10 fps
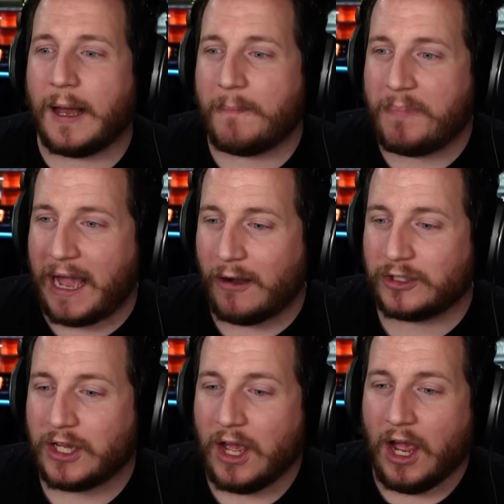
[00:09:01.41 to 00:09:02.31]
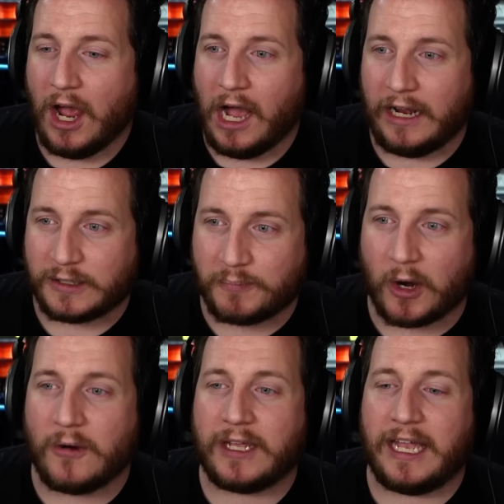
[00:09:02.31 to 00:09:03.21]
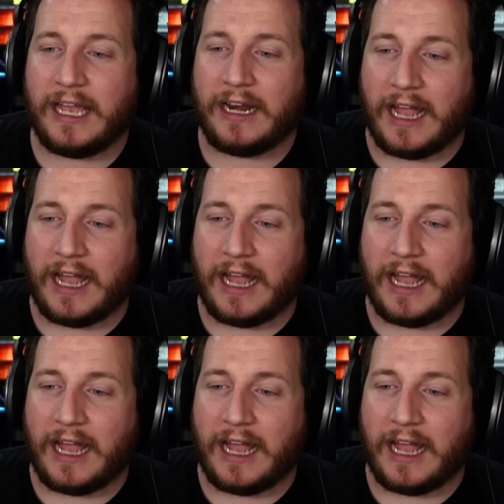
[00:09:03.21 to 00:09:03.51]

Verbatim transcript: about it's broken,